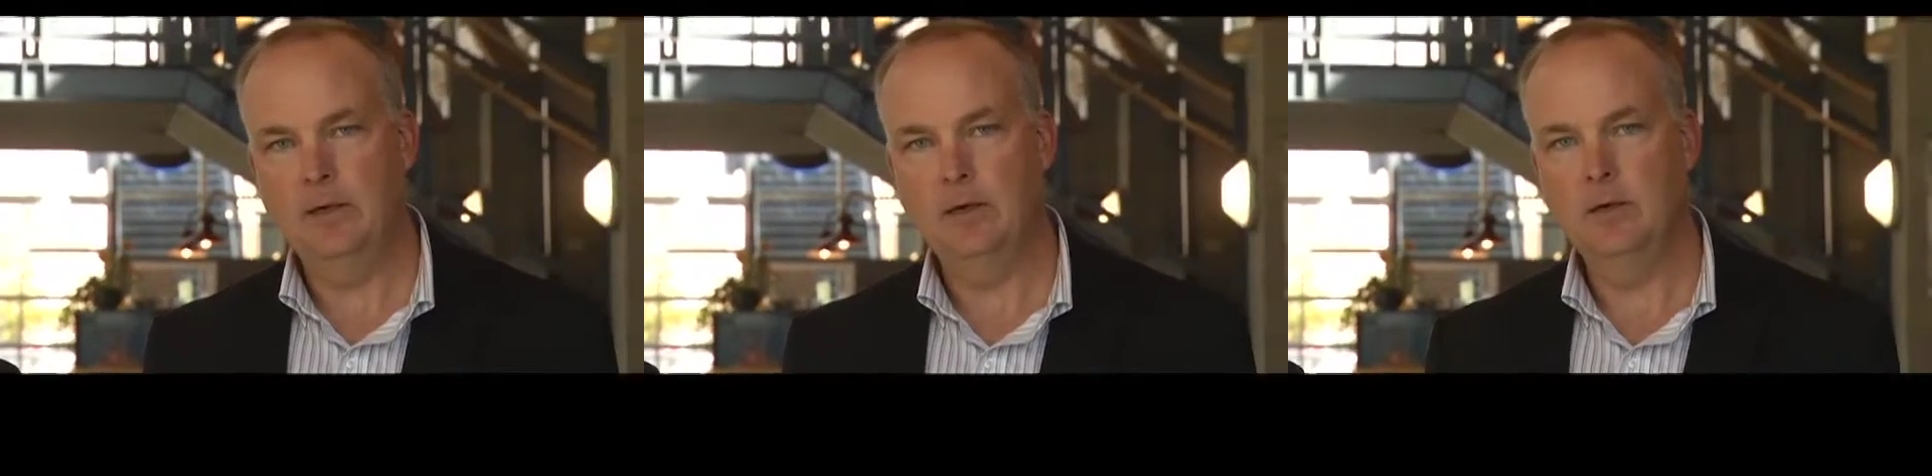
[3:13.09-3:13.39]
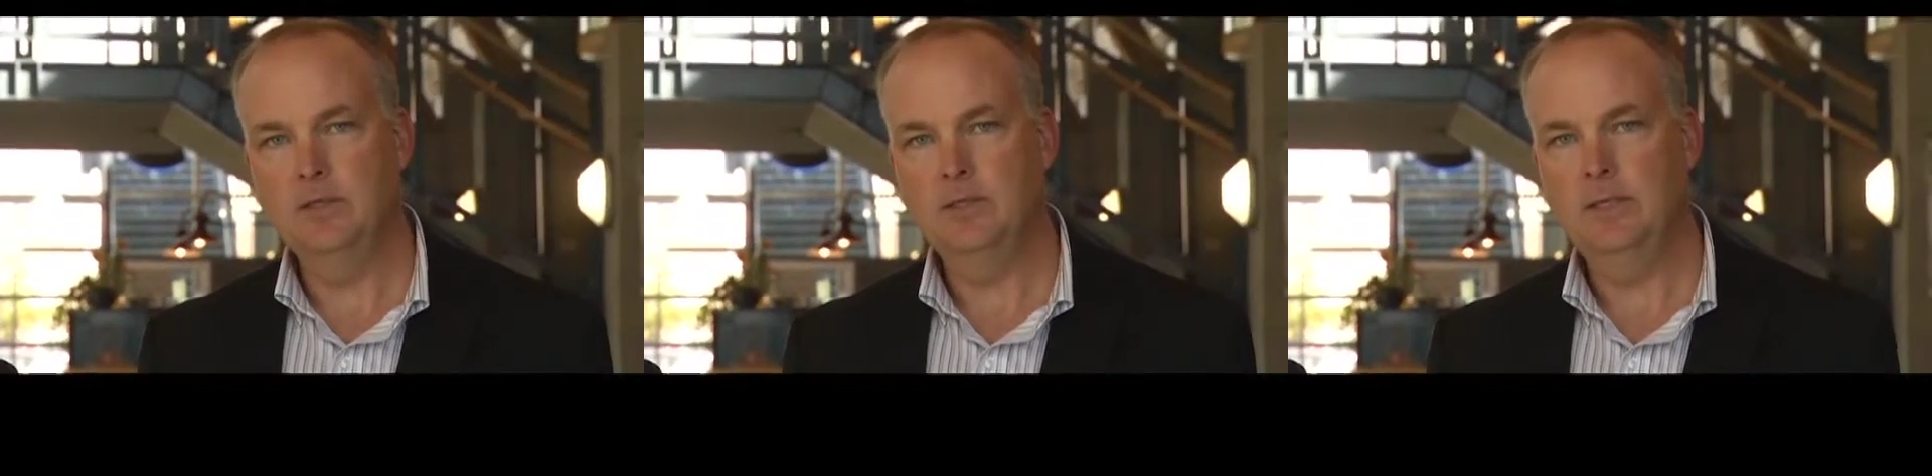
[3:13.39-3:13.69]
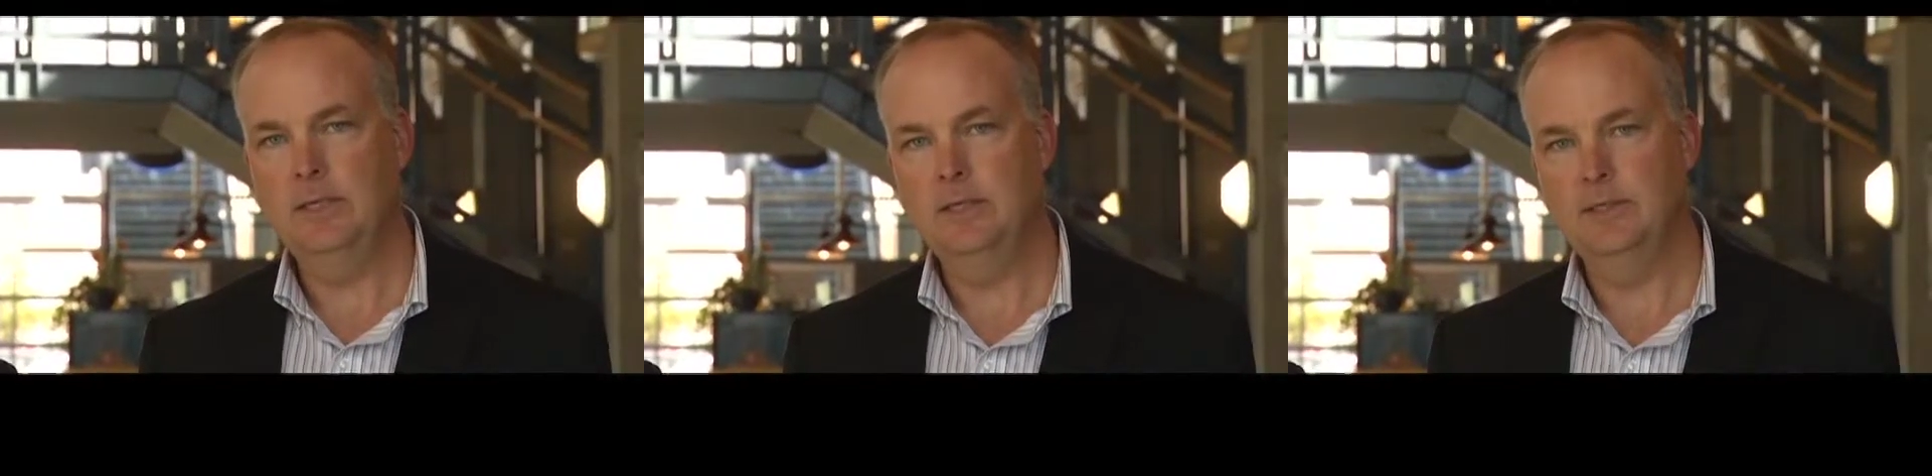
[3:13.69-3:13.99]

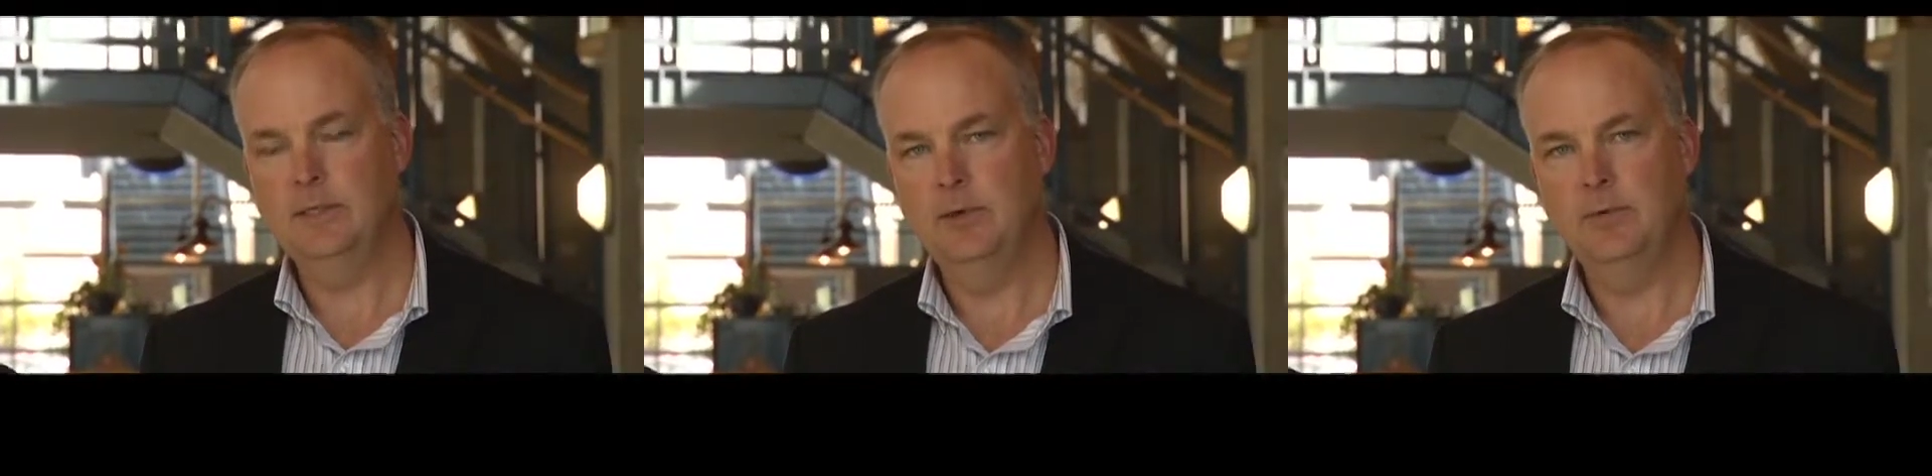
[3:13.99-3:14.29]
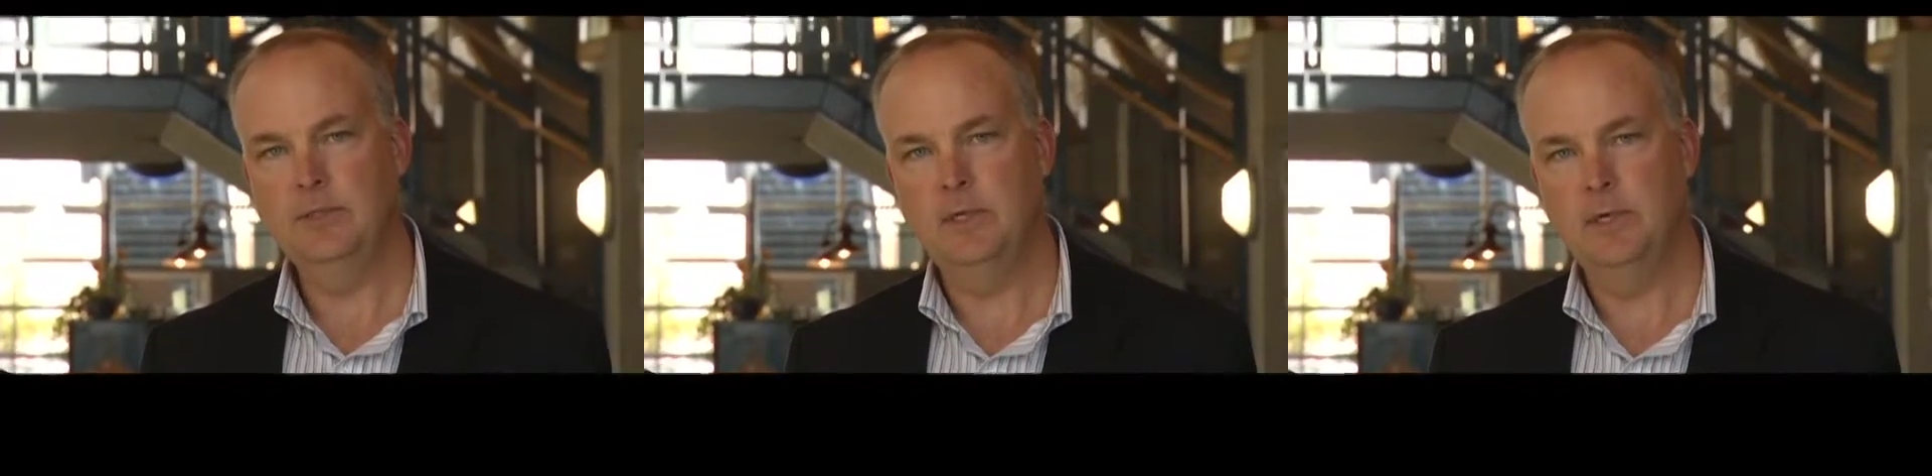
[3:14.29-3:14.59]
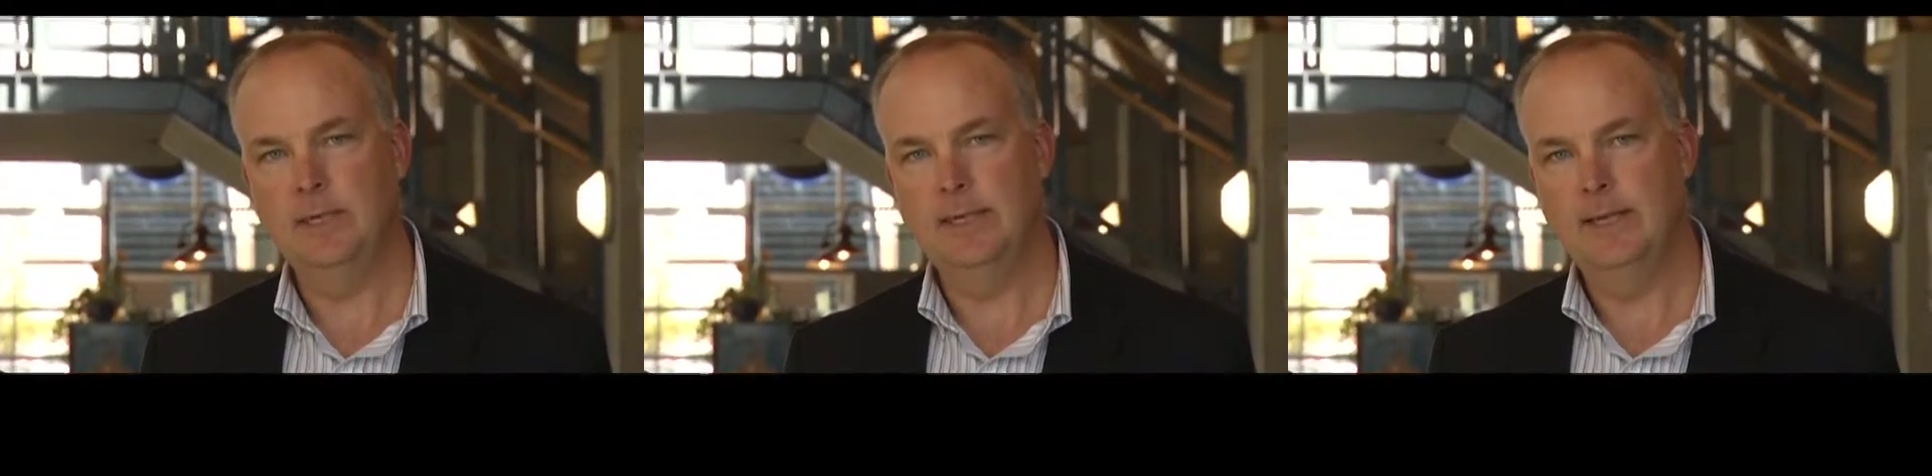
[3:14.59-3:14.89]
currency is
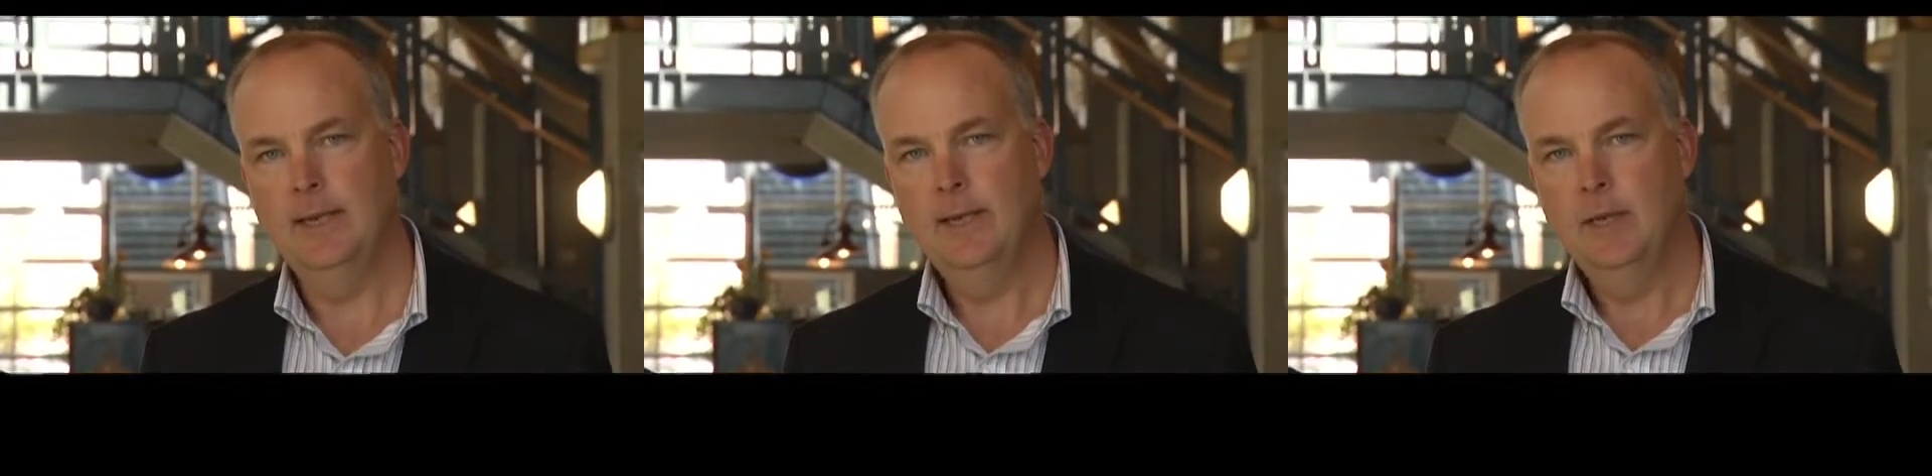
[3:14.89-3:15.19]
recently